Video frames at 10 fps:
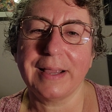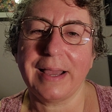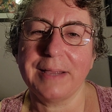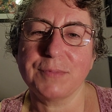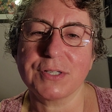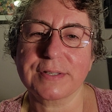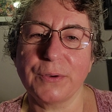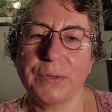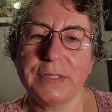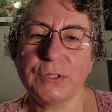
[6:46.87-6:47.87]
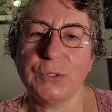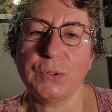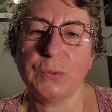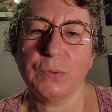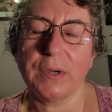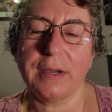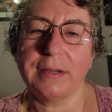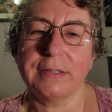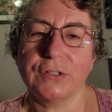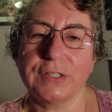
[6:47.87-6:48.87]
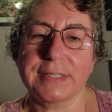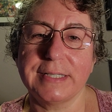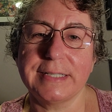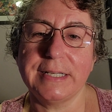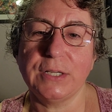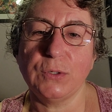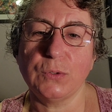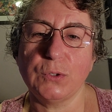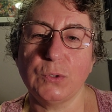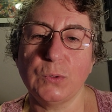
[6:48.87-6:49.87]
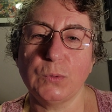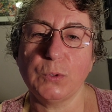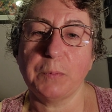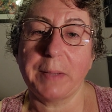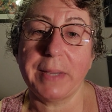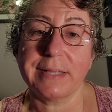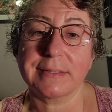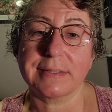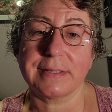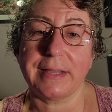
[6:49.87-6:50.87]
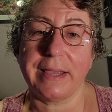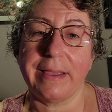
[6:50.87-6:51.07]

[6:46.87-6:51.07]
I'm just going to just continue to do my best,